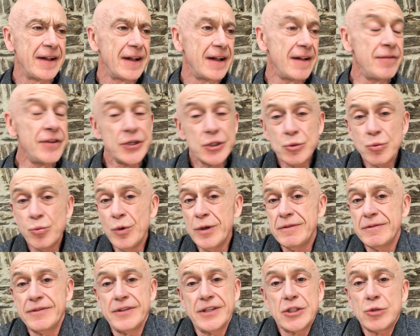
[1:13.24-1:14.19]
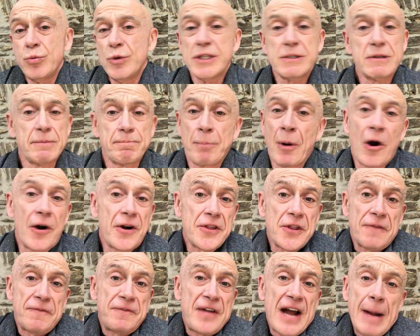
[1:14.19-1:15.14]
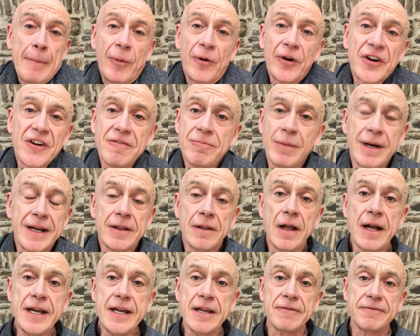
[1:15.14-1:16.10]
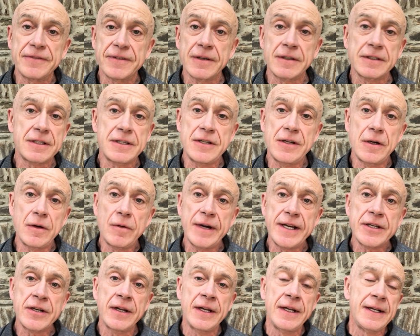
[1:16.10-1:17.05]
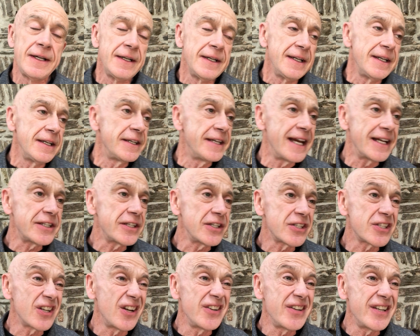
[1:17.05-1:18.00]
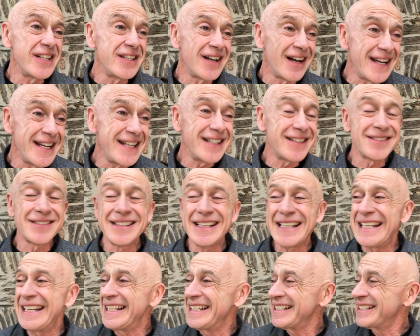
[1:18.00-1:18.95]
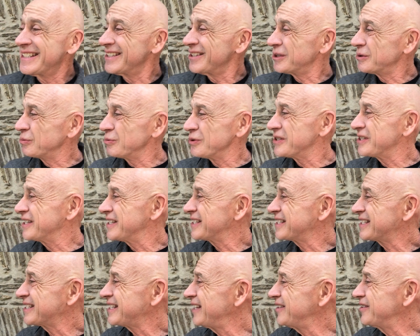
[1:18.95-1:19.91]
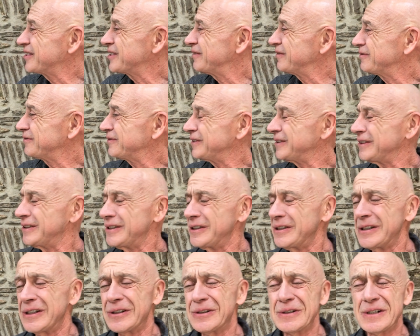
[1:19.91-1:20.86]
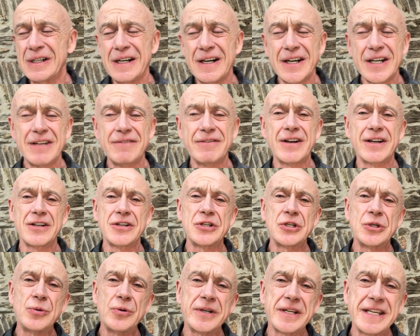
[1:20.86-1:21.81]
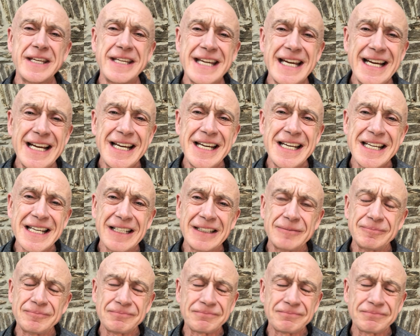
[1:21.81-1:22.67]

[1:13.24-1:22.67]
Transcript: And this, would, this was part of the fabric of my life. Uh, you know, I'd get to Sunday night and, and it just was this sense of, oh, God, I've got to do it again.